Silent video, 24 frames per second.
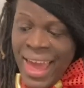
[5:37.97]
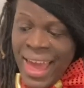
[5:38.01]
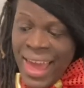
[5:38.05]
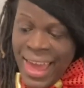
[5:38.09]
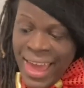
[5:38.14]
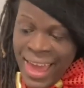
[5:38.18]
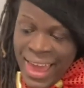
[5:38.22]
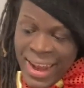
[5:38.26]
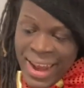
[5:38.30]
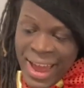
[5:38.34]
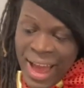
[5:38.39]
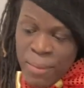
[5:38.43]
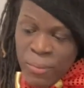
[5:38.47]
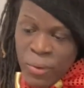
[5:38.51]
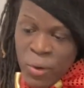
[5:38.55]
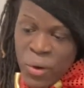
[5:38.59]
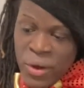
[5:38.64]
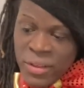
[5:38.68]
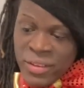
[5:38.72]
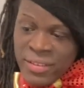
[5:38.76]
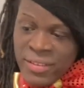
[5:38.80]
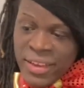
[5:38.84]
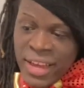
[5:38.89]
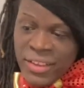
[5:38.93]
And I'm
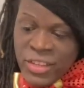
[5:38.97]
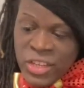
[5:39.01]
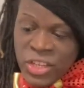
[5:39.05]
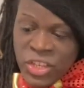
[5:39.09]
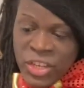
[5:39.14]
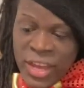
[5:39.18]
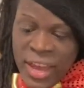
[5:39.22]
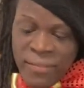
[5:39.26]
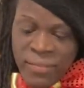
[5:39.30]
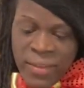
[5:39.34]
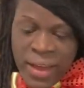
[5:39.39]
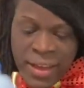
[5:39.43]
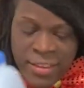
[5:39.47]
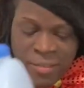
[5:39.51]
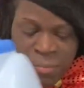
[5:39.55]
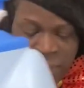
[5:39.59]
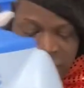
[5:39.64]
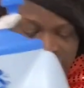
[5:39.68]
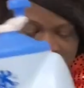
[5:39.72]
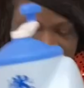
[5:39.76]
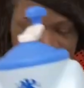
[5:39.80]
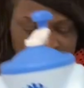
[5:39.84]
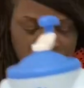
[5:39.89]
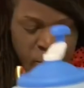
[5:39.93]
going to take the shaved ice
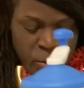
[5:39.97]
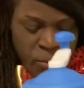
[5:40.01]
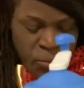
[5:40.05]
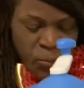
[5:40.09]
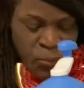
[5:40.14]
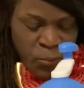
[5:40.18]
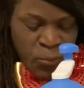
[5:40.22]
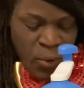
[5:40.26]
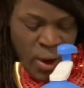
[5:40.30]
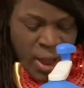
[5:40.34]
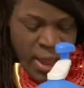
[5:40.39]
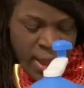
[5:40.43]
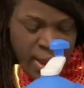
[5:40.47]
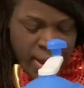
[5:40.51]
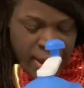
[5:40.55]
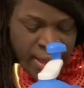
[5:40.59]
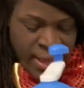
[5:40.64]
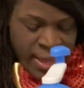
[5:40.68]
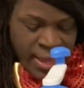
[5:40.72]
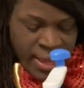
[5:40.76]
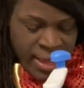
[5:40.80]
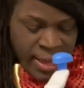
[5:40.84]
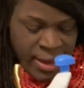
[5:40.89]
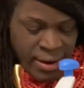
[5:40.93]
maker and put it right
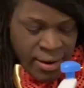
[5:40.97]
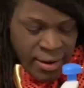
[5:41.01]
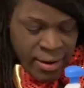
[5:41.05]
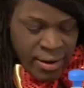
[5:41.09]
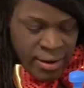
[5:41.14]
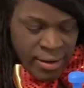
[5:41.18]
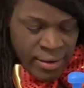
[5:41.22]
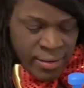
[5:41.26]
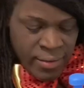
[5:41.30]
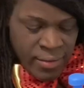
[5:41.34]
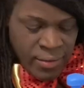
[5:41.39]
here.